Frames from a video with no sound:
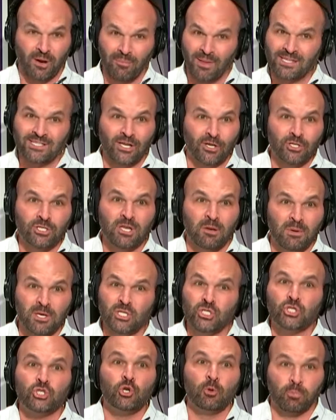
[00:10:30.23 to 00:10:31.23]
I'm not telling you he's going
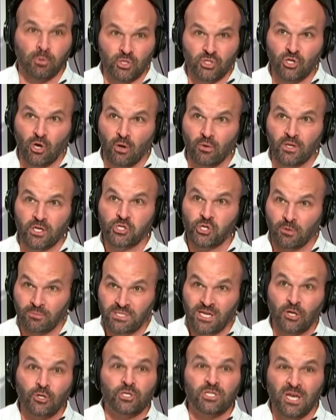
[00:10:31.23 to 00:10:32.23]
to be a superstar this year. I'm
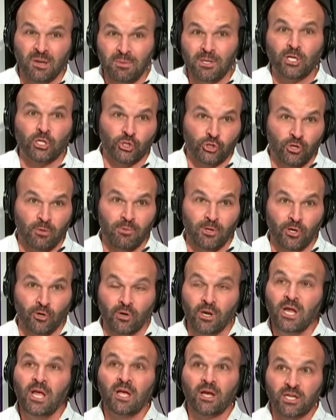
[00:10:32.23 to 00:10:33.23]
telling you he's going to be a
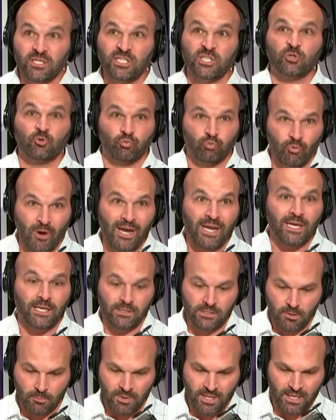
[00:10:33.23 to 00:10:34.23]
contributor because he's
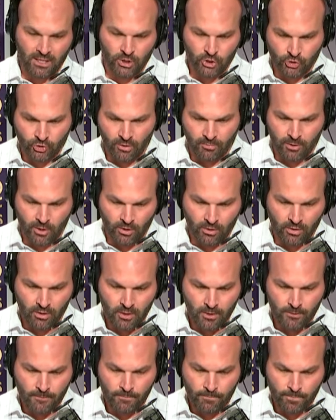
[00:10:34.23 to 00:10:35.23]
ready to be a contributor.
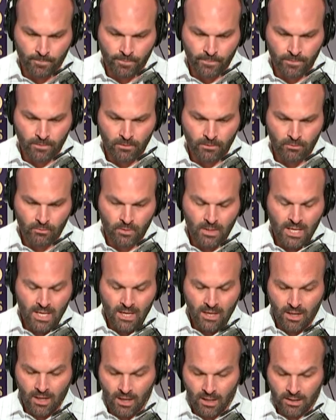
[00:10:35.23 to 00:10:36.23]

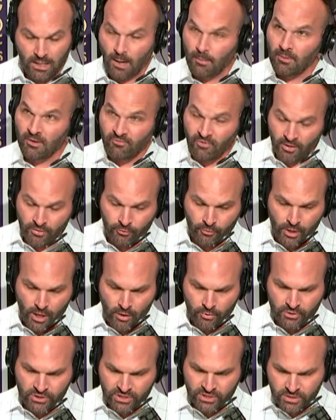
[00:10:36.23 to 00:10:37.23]
A couple of other
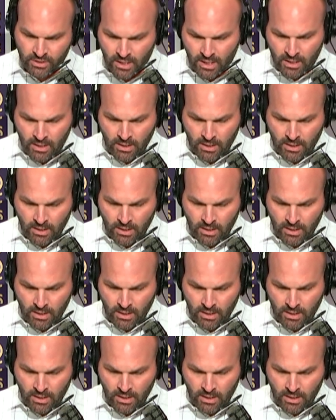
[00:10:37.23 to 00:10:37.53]
notes.